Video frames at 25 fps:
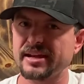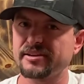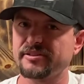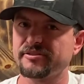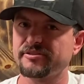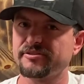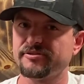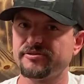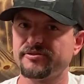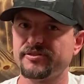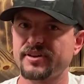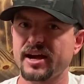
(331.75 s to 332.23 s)

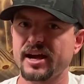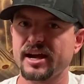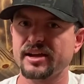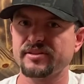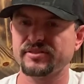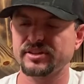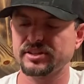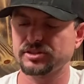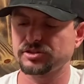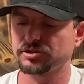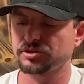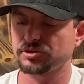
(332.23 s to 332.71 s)
5
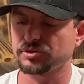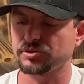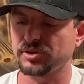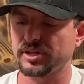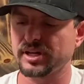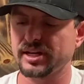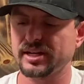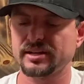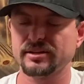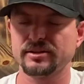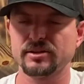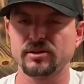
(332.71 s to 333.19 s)
inch
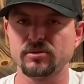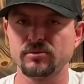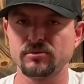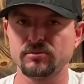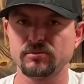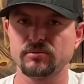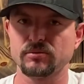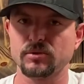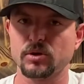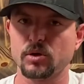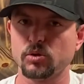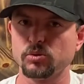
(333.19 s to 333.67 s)
screen. Don't
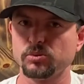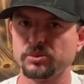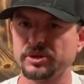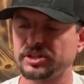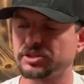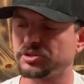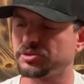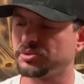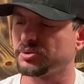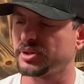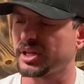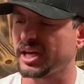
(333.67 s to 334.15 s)
hold me
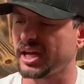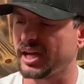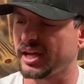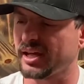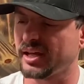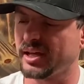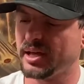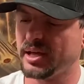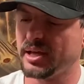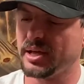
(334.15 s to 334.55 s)
to that.